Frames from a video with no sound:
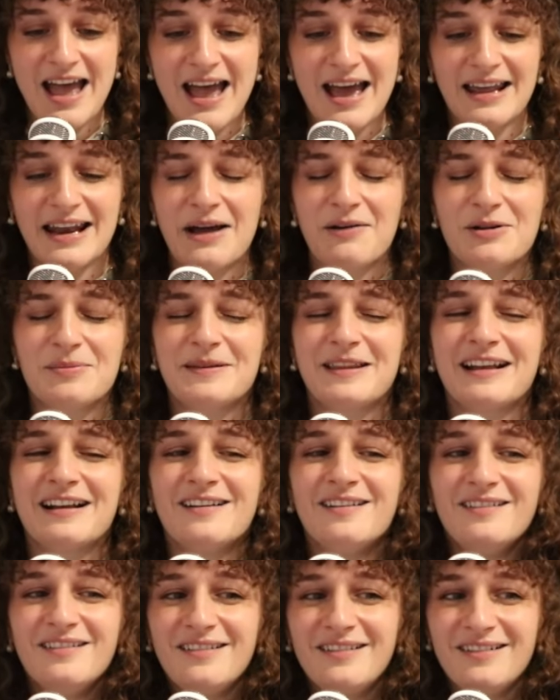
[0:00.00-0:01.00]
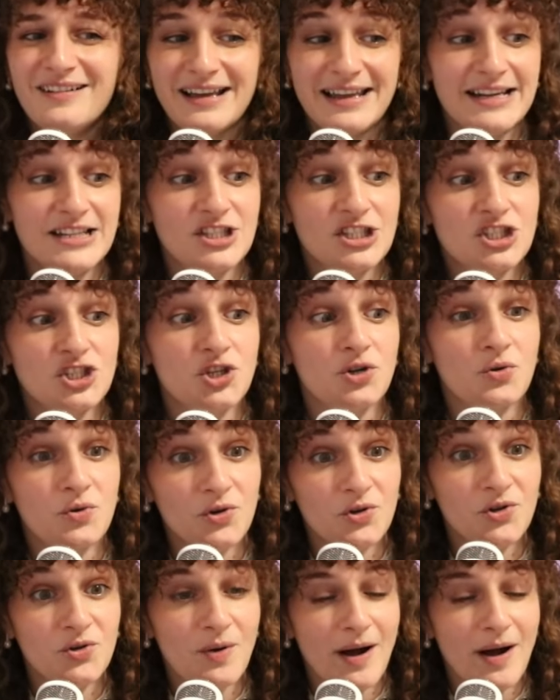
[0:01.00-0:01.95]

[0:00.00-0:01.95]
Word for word: And I would have been like, "Oh, and it's true.